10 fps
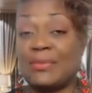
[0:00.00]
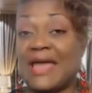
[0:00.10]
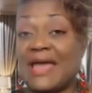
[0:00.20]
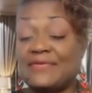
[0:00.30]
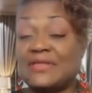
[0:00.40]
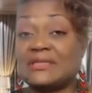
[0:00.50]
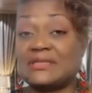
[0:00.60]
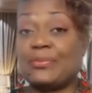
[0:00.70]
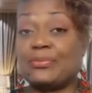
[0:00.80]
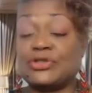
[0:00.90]
have this
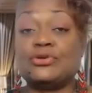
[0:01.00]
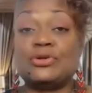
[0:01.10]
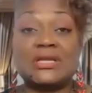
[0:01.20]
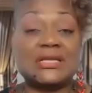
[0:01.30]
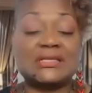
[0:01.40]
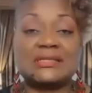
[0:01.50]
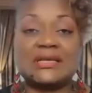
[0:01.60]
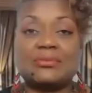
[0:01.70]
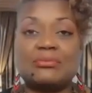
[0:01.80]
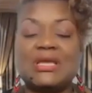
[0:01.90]
opportunity
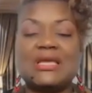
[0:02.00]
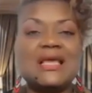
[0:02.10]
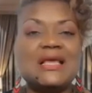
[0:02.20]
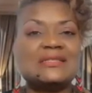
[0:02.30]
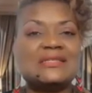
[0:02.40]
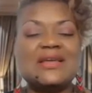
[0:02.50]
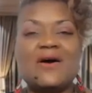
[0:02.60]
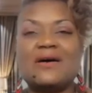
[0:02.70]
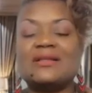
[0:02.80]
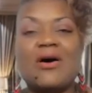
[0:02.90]
instead of me. See,
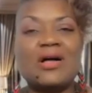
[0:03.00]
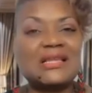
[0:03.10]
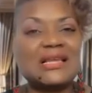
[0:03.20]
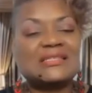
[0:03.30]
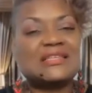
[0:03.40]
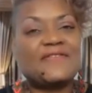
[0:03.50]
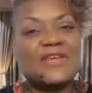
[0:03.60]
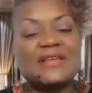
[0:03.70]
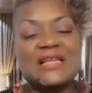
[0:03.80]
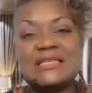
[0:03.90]
all of that stuff
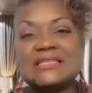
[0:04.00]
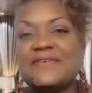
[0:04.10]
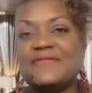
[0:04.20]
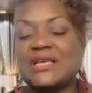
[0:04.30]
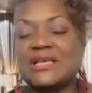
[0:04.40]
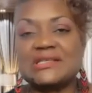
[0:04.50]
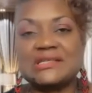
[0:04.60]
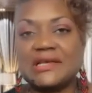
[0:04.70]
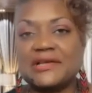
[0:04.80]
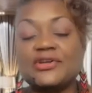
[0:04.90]
isn't even
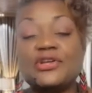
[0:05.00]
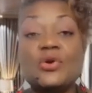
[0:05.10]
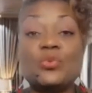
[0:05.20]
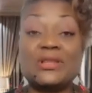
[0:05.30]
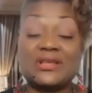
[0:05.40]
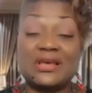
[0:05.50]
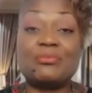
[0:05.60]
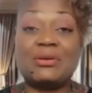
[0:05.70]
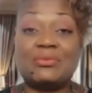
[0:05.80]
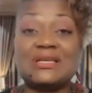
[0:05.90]
considered when
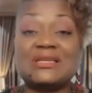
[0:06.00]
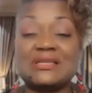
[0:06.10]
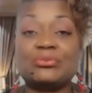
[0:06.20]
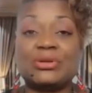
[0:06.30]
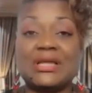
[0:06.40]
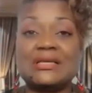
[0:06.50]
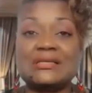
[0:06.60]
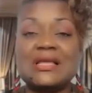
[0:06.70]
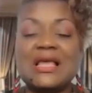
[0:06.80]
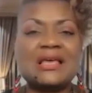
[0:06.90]
commitment is in place.